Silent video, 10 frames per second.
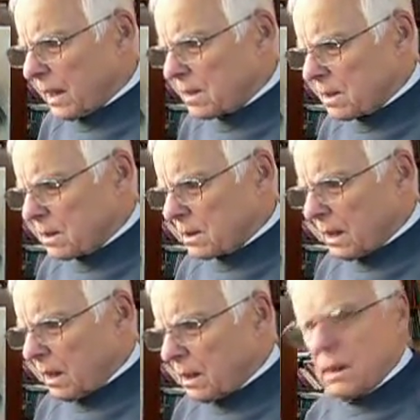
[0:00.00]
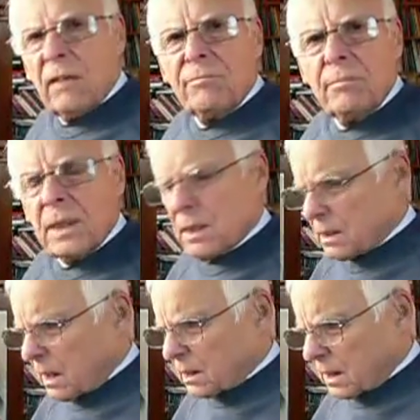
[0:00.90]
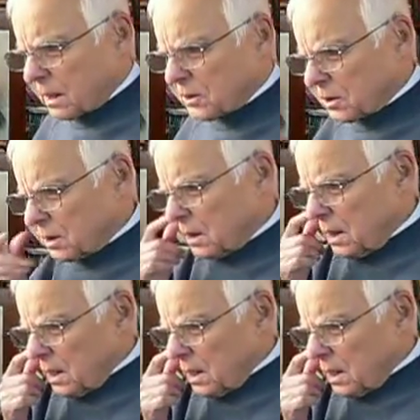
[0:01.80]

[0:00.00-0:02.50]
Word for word: Hasn't our government and our culture,